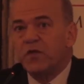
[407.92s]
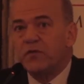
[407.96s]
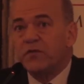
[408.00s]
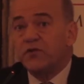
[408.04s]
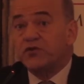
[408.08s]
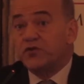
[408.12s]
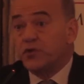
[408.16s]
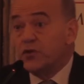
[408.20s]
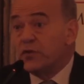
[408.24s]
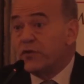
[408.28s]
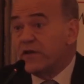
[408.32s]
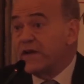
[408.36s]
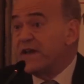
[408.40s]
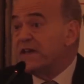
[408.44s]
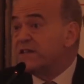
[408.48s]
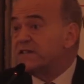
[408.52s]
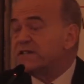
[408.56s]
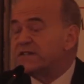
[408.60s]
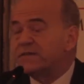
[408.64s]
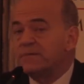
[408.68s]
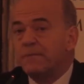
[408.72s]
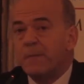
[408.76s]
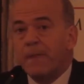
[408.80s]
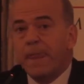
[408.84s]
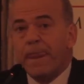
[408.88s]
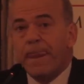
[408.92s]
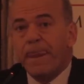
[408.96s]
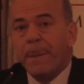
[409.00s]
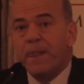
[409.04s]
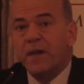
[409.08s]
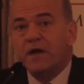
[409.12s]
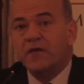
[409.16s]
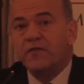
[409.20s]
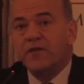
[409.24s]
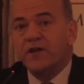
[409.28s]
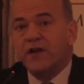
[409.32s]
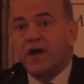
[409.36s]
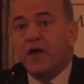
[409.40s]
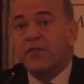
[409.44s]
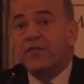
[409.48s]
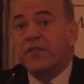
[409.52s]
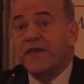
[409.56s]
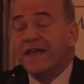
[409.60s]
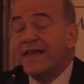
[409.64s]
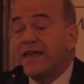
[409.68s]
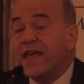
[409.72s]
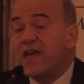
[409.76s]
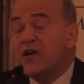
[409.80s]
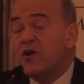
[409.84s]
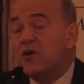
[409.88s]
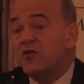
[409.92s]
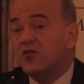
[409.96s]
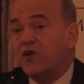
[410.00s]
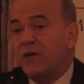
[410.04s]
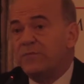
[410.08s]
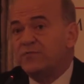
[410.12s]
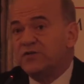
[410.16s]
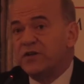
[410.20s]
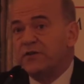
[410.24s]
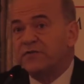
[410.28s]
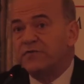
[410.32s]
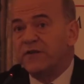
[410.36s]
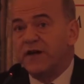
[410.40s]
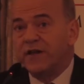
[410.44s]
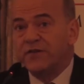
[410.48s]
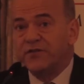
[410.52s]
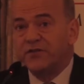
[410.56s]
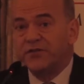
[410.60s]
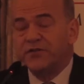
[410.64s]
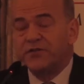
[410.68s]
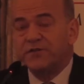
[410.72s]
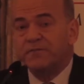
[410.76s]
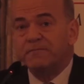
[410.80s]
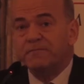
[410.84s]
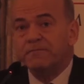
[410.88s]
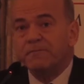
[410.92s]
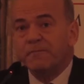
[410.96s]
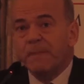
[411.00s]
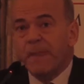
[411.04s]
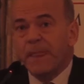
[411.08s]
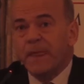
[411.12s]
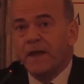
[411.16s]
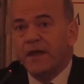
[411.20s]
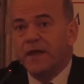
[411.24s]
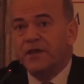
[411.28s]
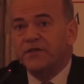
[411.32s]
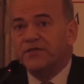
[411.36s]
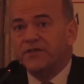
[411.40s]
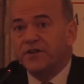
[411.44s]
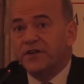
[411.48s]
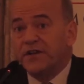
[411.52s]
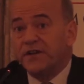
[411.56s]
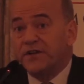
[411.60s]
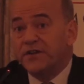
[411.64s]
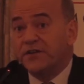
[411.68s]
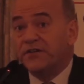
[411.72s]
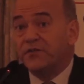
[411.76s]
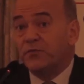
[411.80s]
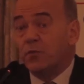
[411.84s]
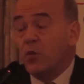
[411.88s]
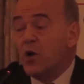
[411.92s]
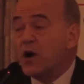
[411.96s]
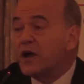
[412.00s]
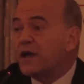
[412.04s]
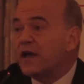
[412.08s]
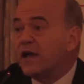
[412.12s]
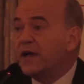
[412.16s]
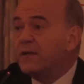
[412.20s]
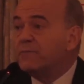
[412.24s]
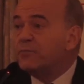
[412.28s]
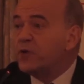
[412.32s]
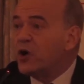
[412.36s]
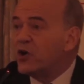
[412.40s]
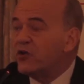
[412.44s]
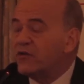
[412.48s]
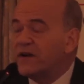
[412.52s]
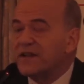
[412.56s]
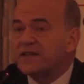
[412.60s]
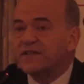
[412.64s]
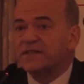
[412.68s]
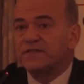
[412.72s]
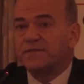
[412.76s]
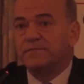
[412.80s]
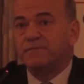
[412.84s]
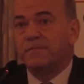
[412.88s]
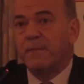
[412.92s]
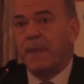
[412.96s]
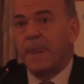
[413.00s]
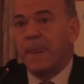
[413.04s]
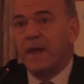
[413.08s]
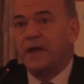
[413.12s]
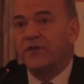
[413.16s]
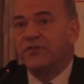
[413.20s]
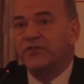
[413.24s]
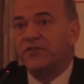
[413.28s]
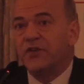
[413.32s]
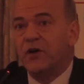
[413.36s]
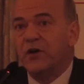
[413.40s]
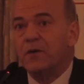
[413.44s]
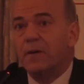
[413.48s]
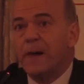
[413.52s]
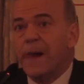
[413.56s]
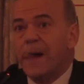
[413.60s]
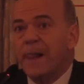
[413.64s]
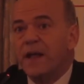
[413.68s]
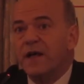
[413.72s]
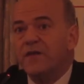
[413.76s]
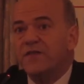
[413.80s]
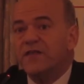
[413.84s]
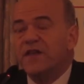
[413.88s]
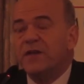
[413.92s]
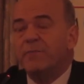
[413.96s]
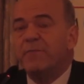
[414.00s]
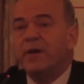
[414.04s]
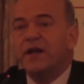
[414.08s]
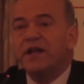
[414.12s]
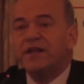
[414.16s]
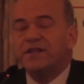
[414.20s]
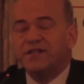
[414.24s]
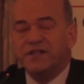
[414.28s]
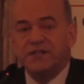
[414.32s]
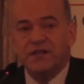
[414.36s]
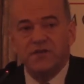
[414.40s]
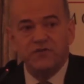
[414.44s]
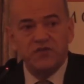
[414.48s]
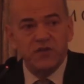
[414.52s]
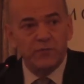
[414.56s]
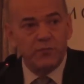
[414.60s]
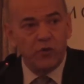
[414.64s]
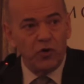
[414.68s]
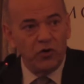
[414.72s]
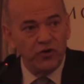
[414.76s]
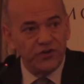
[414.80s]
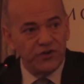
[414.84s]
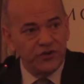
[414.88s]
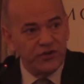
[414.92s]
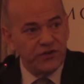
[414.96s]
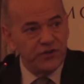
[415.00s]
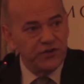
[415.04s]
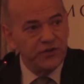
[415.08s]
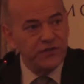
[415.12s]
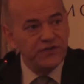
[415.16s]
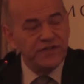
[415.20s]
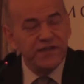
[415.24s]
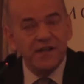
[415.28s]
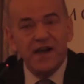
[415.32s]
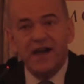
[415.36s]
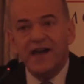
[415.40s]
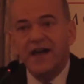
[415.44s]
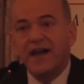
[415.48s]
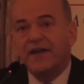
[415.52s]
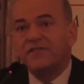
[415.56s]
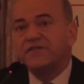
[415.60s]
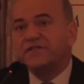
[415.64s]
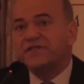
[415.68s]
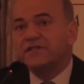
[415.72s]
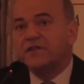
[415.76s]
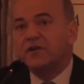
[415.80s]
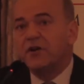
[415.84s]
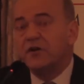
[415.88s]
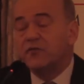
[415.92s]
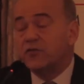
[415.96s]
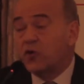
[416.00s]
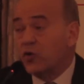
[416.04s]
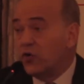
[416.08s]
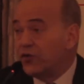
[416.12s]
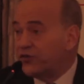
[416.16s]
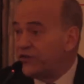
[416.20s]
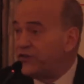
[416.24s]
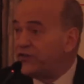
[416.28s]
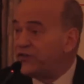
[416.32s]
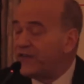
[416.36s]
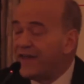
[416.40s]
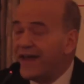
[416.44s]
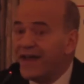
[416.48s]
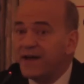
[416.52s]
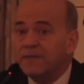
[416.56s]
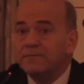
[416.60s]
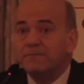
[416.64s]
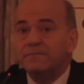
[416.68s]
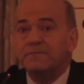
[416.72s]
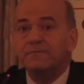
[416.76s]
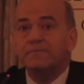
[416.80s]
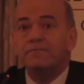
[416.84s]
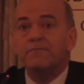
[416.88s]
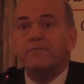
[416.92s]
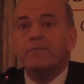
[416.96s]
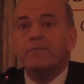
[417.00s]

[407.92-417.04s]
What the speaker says: The truth is that our thinking on crypto funds is that it is work in progress. And so the ability of Gibraltar to use EIFs, of course, is there.